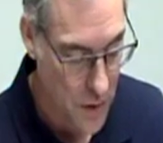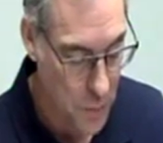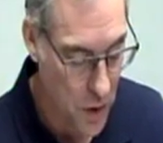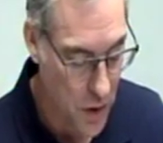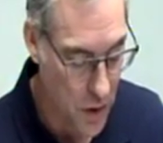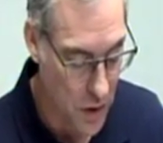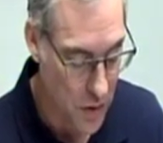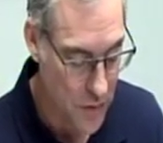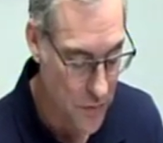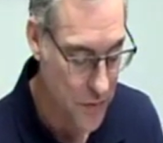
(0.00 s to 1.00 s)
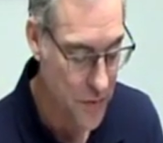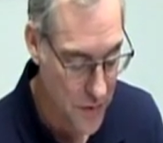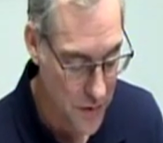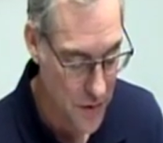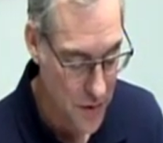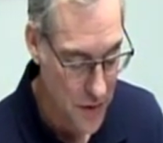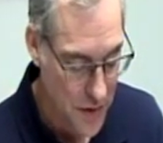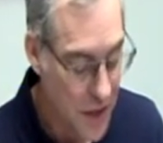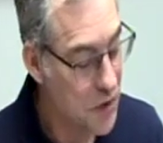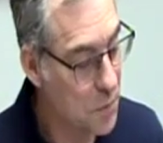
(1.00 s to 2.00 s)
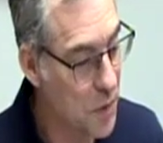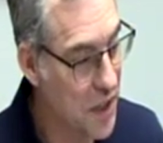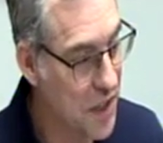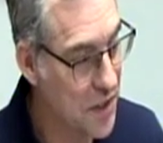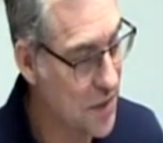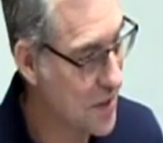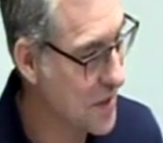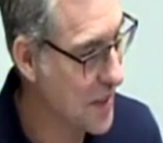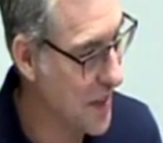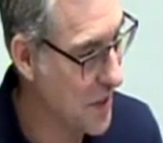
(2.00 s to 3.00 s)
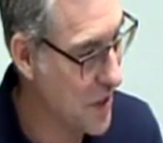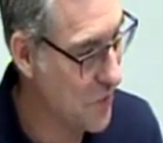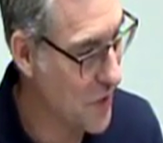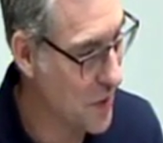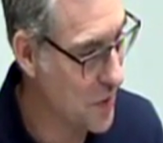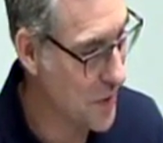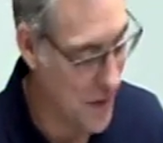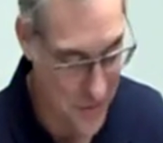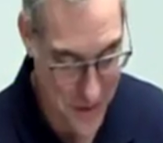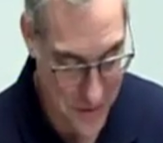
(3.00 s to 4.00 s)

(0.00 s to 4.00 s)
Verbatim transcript: paul explains how he felt about this